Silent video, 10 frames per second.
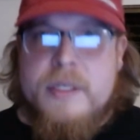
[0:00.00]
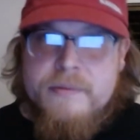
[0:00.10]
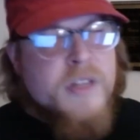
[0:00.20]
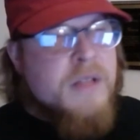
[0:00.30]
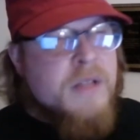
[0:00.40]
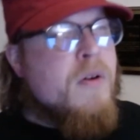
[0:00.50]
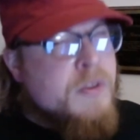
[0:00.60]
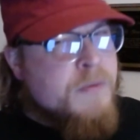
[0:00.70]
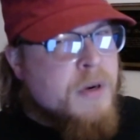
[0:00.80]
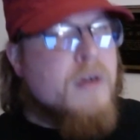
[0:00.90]
For the
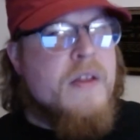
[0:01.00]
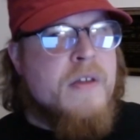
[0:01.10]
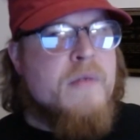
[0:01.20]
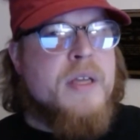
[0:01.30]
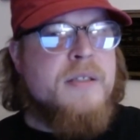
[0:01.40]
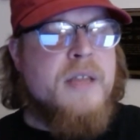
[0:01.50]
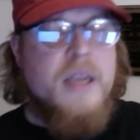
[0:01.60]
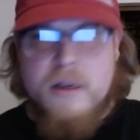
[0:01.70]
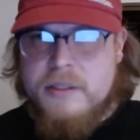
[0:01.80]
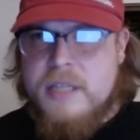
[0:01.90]
most part, I think we can say
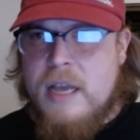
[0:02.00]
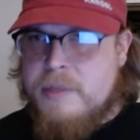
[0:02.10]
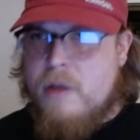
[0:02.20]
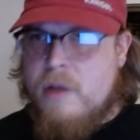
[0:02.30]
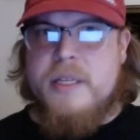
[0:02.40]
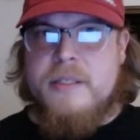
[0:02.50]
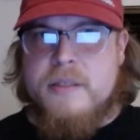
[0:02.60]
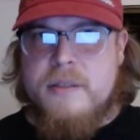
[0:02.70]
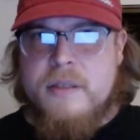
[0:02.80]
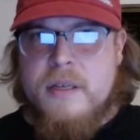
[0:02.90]
in all times and all
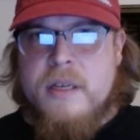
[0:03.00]
places.